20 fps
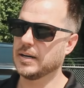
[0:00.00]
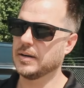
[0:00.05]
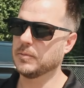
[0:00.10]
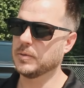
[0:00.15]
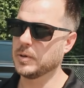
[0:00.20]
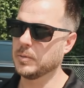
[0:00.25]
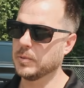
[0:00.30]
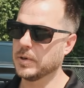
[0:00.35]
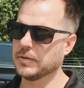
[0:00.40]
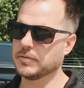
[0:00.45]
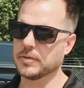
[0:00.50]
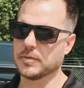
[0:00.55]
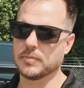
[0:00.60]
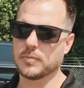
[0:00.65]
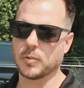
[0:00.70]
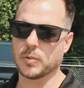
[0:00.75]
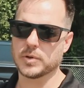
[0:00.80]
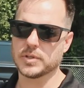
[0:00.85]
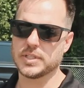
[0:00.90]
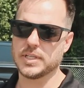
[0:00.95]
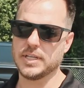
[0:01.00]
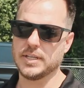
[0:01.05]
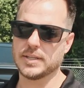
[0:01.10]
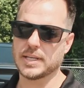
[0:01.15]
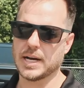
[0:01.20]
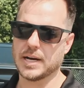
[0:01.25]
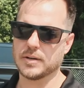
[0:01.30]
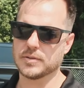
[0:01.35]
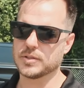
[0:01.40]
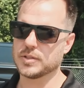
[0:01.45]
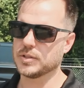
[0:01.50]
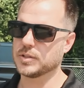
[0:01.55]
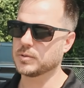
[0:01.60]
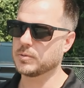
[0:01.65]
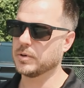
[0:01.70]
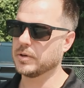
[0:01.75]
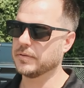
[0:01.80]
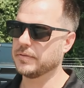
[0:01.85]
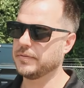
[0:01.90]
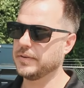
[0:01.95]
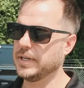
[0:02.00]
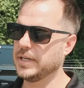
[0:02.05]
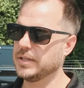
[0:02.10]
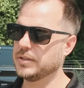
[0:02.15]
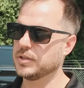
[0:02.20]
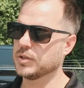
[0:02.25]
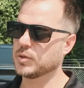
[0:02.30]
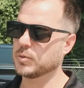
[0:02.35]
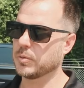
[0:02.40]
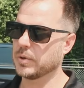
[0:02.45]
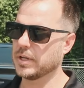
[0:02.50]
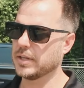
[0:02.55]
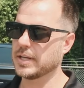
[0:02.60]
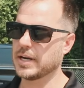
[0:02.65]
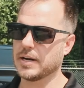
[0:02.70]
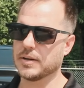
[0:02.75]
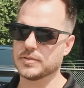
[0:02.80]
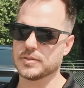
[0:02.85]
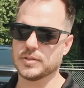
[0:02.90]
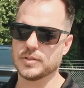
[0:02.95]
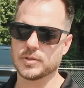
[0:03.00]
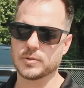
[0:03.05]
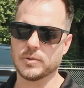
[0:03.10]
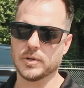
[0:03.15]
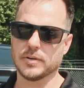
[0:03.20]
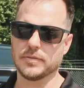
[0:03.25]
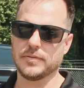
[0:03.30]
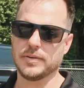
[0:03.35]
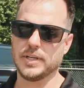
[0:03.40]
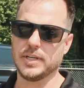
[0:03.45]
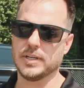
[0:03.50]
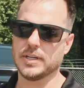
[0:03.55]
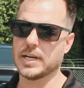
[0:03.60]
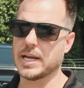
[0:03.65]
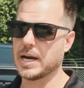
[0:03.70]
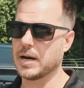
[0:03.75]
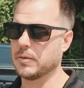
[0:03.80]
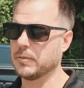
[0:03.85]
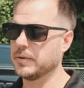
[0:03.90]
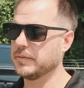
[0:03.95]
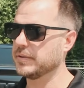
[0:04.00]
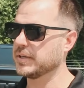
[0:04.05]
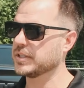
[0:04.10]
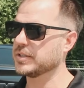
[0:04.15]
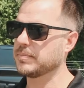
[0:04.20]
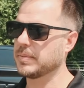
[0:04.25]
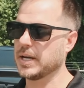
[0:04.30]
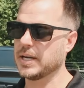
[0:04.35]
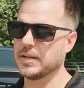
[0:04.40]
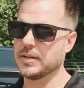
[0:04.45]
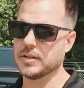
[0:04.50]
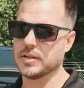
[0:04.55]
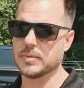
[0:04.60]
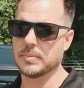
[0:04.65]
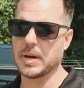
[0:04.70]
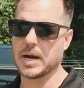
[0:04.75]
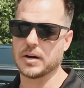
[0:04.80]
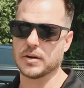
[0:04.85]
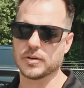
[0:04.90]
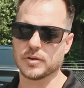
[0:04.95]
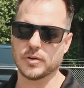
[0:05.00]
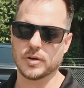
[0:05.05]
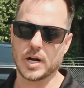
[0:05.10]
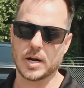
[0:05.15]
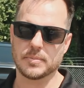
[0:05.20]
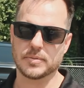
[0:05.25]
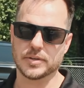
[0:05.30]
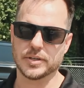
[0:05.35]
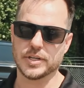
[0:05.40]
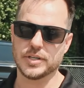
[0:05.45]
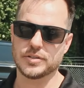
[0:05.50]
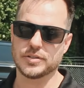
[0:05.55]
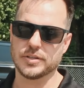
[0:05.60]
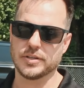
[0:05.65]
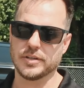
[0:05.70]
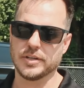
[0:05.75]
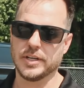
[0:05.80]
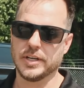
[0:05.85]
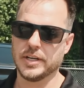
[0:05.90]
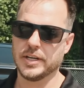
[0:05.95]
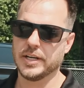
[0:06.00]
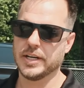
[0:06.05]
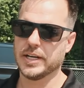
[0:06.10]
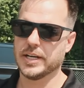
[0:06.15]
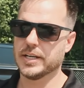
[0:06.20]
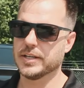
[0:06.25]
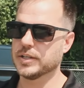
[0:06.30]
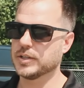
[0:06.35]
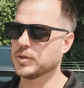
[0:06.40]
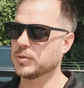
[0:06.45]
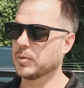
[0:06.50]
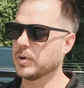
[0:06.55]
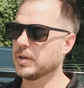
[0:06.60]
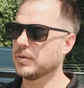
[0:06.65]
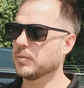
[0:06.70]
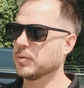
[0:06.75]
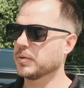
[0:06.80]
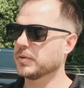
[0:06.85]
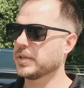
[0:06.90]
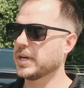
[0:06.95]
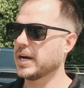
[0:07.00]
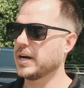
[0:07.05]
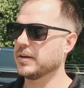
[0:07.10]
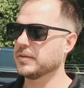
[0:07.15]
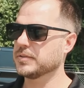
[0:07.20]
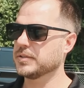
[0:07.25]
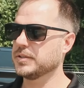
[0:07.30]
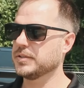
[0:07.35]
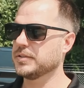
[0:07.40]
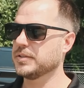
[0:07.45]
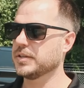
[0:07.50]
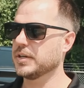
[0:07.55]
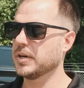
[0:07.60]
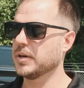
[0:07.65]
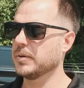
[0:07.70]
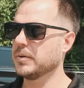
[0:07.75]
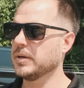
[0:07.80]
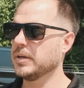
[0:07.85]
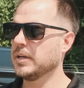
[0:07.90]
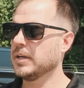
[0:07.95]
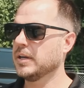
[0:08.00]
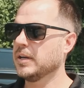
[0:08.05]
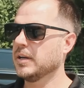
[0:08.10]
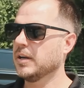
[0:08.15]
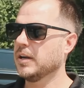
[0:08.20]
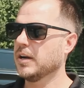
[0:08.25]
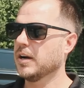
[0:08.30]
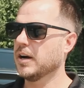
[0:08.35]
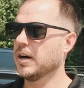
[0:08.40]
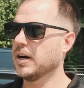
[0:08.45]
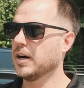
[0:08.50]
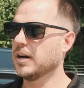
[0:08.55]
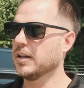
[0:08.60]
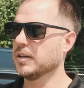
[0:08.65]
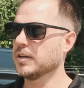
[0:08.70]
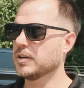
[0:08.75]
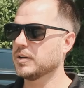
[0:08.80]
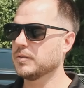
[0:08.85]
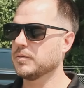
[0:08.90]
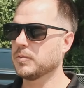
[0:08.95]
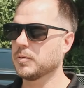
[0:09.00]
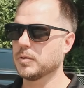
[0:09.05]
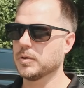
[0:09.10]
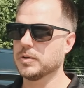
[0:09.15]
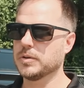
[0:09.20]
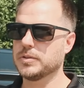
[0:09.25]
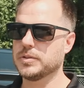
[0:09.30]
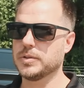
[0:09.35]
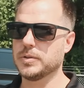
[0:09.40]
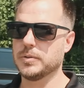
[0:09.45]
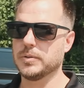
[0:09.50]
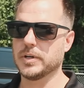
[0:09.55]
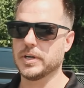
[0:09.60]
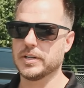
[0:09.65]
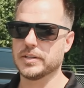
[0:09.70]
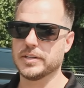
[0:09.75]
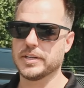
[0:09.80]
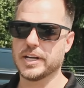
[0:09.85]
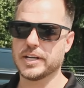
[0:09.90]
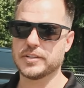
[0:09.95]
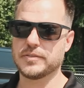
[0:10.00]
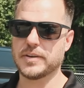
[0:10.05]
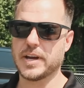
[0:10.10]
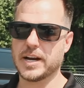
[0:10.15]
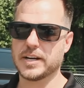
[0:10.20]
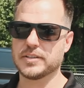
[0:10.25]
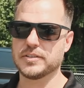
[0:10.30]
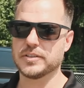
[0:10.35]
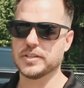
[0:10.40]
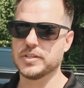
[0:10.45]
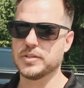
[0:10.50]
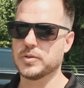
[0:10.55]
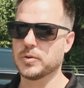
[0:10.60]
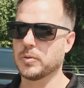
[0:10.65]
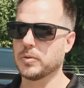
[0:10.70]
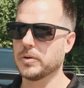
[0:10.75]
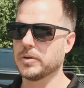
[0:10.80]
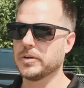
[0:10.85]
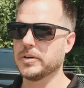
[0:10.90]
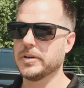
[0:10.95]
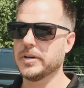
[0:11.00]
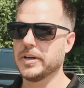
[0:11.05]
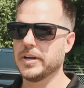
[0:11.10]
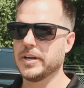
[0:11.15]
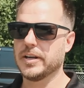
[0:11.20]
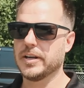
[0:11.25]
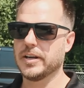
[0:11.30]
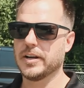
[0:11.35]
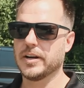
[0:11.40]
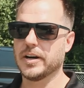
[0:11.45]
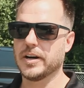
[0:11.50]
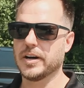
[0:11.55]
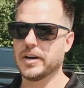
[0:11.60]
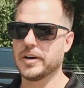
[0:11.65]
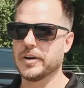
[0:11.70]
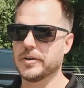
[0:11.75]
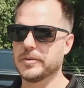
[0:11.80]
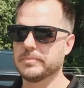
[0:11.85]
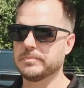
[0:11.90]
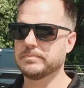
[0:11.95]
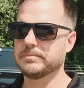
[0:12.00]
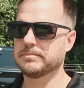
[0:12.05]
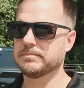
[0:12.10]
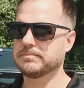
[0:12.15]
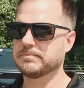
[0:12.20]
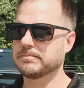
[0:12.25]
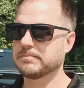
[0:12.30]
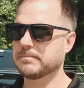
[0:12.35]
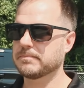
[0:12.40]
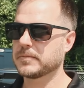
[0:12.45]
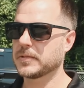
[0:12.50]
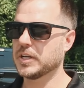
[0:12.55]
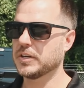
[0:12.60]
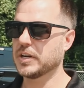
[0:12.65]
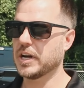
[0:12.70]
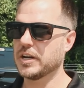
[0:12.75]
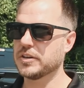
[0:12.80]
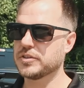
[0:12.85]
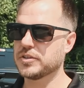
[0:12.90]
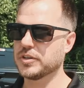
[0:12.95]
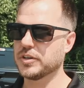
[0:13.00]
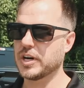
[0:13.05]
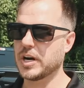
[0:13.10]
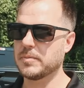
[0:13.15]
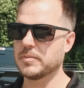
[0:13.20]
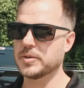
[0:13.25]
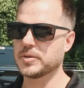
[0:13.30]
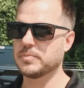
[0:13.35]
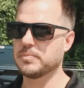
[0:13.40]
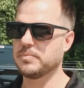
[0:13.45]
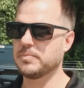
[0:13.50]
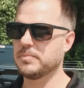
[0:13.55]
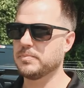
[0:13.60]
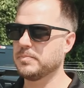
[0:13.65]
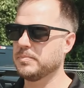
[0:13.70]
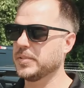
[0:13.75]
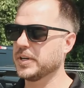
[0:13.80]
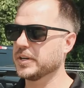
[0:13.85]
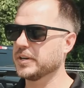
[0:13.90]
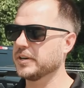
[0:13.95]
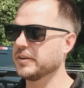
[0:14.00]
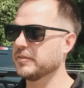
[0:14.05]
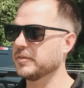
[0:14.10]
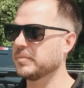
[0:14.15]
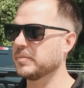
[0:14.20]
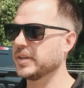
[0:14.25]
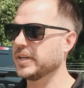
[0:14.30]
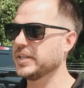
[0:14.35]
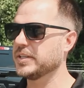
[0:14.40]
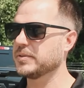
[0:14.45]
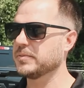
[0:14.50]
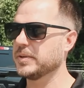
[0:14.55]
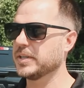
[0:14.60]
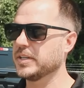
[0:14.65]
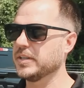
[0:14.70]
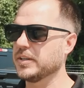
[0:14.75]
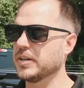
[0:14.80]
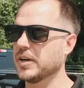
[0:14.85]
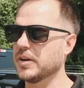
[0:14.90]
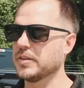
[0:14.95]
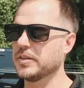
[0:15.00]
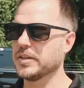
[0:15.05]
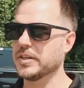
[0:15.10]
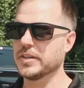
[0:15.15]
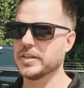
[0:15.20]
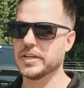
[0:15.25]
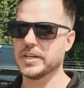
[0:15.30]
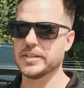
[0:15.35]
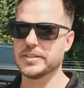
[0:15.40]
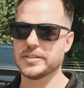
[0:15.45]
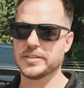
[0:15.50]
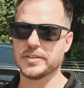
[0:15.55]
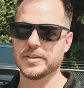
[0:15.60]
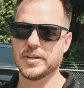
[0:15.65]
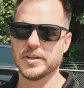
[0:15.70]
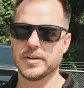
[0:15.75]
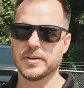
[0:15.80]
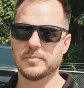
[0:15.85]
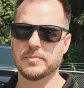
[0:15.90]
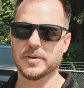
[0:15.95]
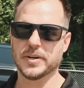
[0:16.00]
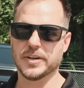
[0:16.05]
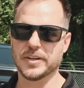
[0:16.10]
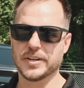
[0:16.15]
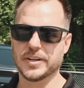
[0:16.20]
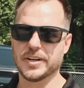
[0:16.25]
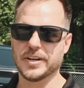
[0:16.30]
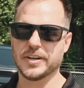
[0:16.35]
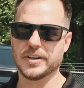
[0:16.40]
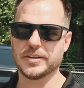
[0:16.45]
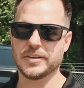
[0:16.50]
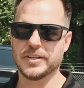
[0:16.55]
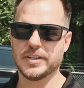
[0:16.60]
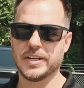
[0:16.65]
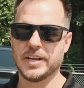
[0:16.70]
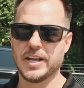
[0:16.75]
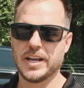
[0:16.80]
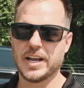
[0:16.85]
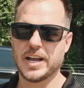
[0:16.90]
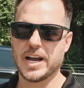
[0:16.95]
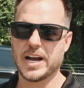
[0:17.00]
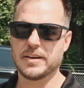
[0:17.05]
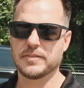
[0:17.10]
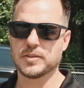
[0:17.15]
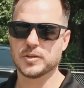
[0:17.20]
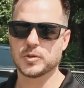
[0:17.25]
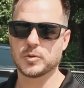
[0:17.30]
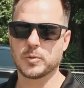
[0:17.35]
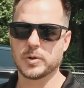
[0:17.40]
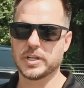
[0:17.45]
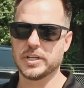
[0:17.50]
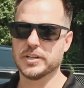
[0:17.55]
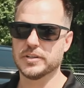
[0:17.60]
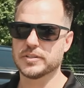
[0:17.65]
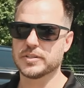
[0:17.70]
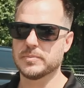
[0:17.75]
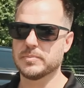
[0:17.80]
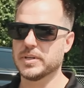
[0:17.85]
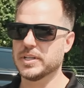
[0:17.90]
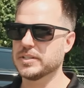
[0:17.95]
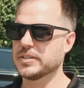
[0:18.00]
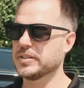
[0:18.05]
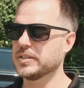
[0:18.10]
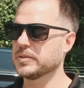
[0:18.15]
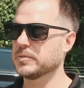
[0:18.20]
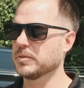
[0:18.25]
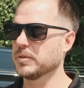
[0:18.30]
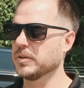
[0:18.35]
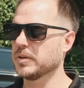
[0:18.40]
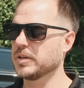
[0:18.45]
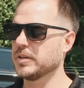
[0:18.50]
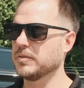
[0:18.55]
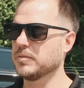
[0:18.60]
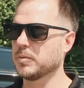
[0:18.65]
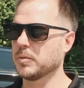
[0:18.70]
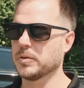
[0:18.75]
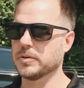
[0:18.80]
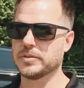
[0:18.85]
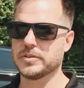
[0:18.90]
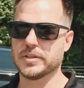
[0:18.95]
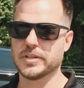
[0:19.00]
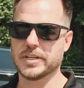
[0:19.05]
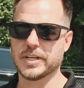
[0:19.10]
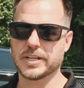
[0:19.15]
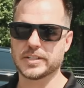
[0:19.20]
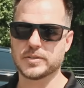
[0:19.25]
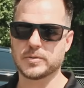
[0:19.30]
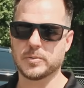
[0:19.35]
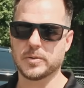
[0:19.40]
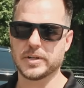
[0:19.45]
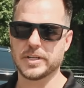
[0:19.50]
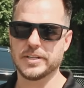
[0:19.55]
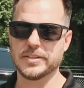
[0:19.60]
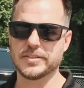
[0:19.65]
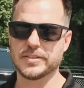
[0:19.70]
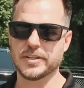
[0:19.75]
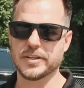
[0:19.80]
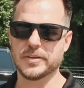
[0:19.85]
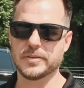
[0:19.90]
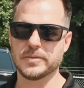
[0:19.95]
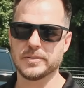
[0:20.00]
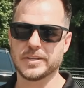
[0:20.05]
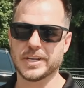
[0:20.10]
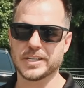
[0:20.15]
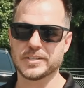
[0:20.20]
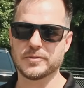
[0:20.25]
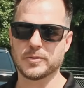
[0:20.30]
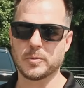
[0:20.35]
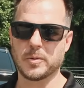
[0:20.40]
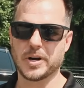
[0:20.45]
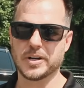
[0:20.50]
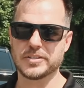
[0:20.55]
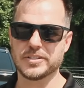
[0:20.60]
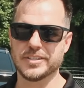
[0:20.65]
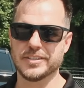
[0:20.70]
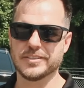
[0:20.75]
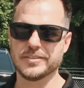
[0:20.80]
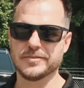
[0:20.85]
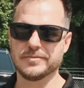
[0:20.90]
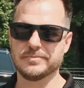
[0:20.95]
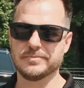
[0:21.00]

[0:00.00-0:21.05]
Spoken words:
We went from 14,000 square feet to 20,000 square feet, and now we've expanded the powder coat operation into 24,000. So looking forward to the next factory tour. Not sure how much bigger of a place we can get than this, but after 20 years in business, we're looking forward to the next 20. So thanks for watching.